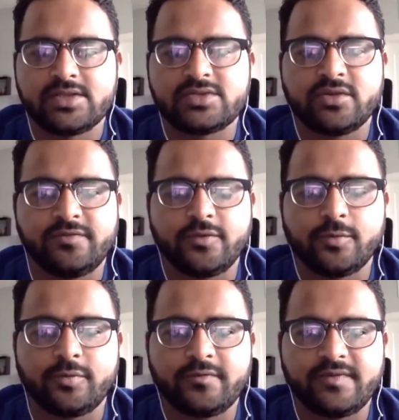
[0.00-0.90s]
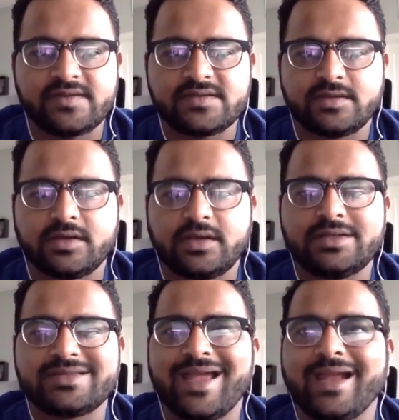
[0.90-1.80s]
So if your professor
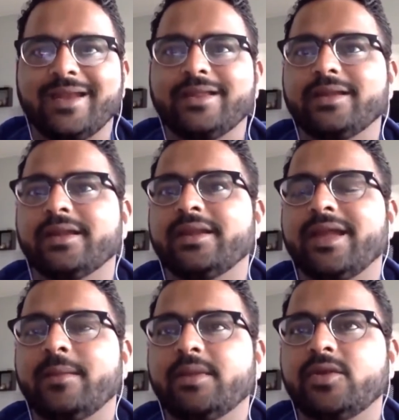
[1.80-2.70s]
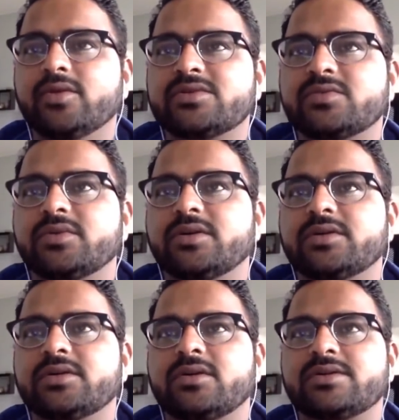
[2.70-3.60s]
is adding any ambiguous
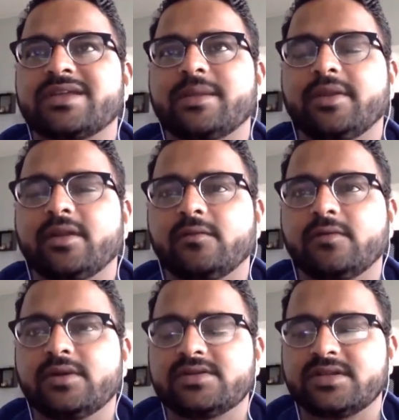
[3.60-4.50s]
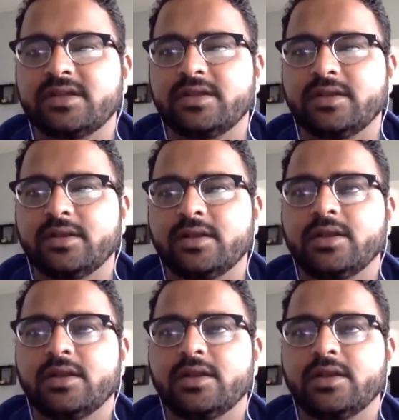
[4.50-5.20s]
word or skeptical words in